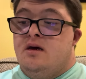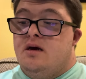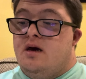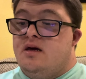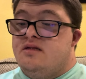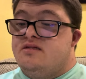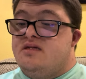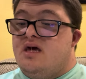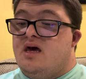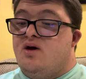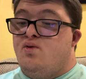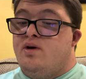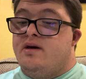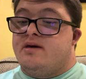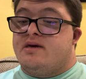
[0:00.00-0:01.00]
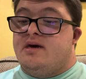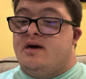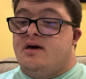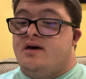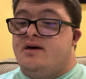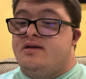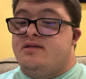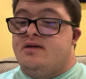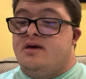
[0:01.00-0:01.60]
And then we got